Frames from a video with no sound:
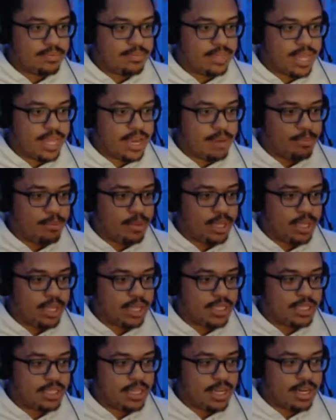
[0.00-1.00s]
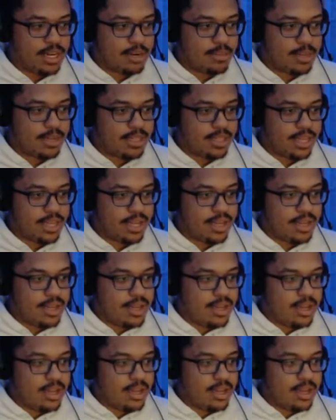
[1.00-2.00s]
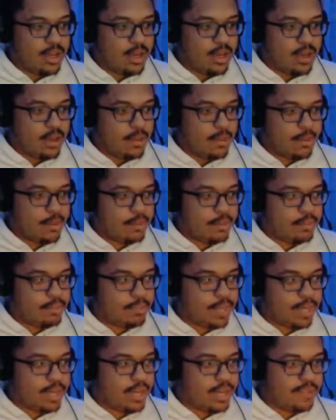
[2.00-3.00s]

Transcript: Yeah, I'm really, really excited about that. Um, but